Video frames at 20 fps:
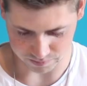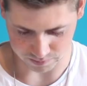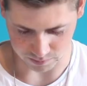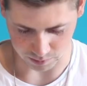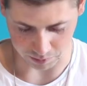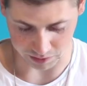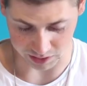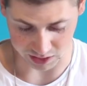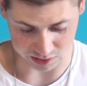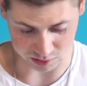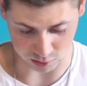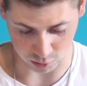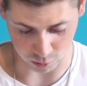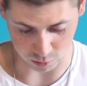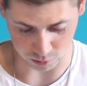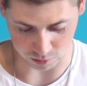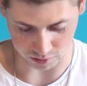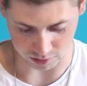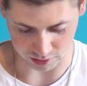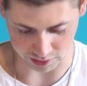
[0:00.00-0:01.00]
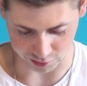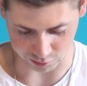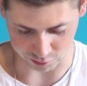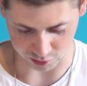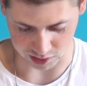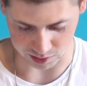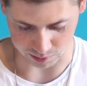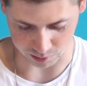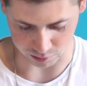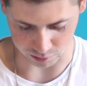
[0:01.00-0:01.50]
I mean, these are all
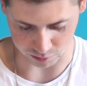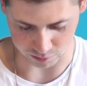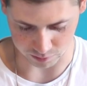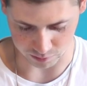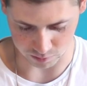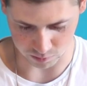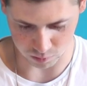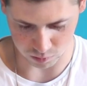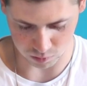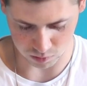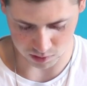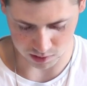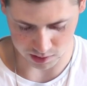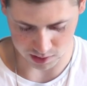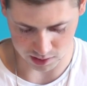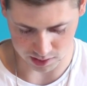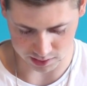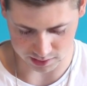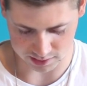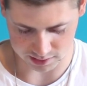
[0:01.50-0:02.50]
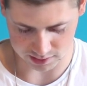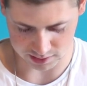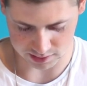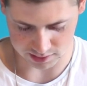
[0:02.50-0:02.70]
incredible. What?